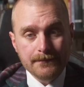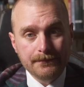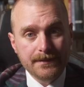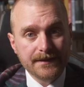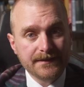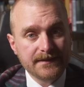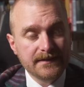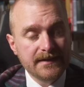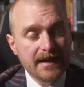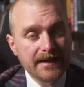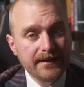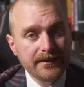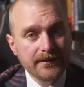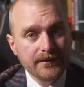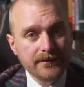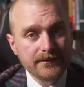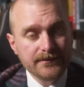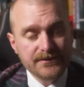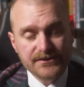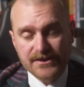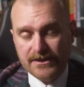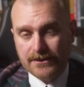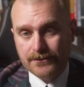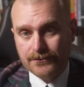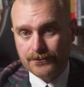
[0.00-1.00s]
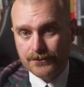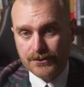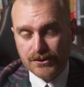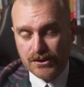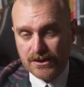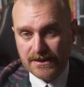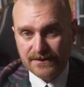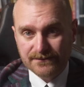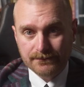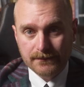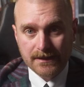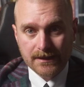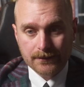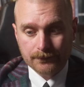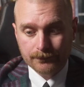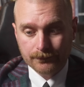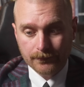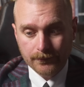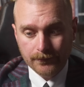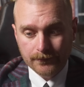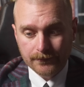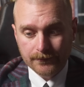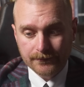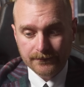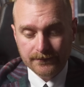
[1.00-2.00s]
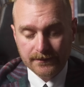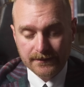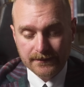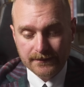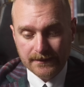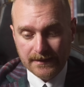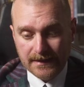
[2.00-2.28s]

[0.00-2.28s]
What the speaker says: But NATO Secretary-Chief Mark Rutte,